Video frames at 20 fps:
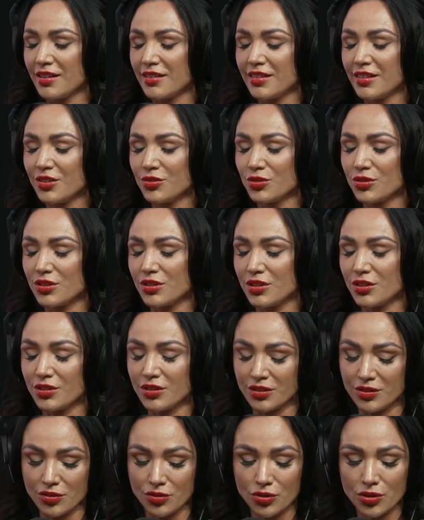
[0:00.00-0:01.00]

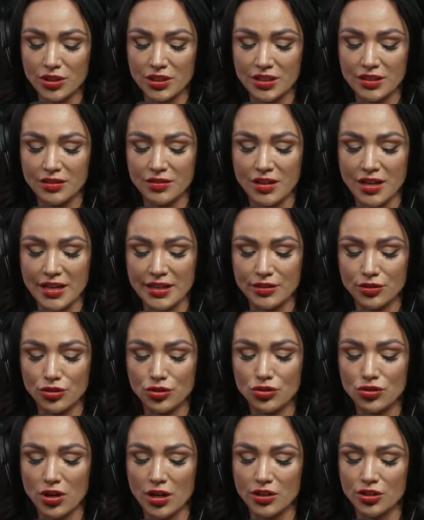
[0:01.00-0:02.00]
the crystalline
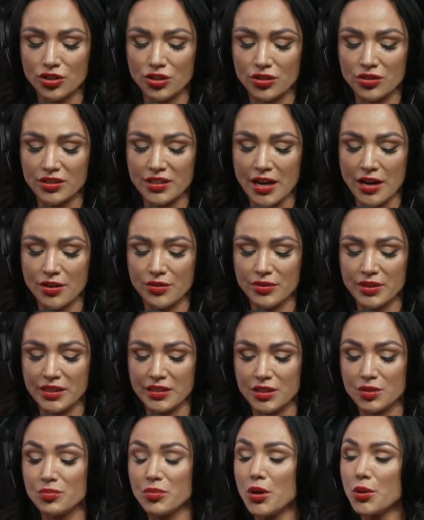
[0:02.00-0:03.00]
structures, how he
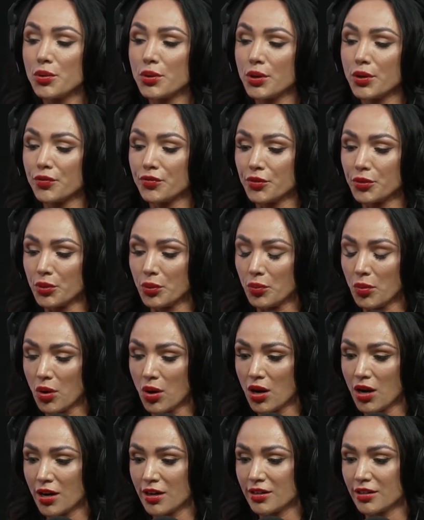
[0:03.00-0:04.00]
spoke over the
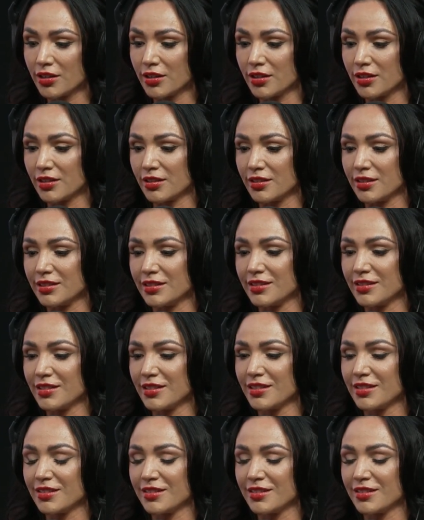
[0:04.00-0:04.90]
water, and